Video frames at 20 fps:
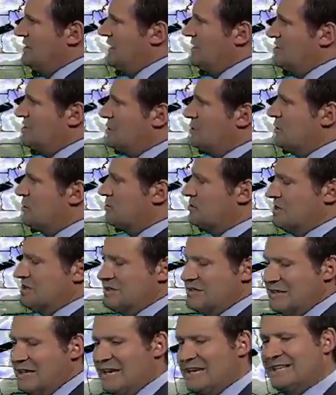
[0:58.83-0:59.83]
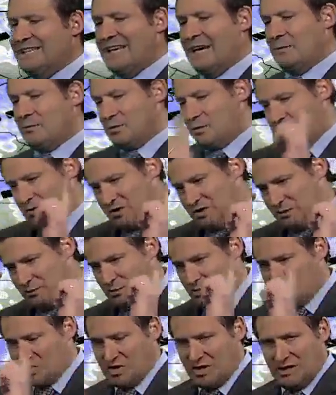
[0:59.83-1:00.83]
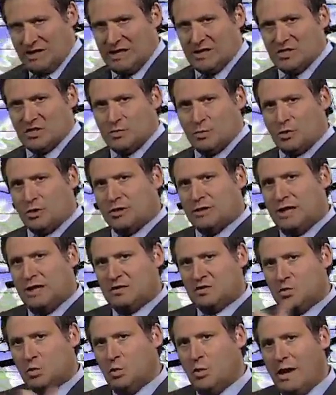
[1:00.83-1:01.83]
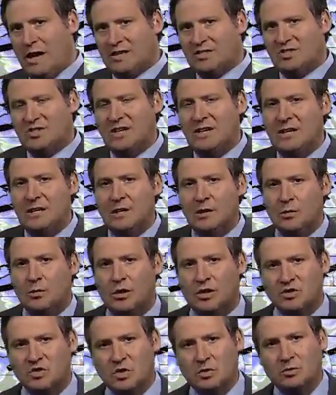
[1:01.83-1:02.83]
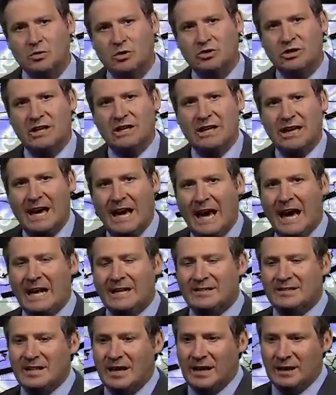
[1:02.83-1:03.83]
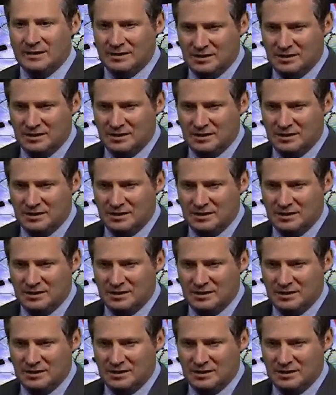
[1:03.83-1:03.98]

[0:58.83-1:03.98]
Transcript: similar to today in that we're going going to see more sun east, more clouds west. We're also looking at uh, the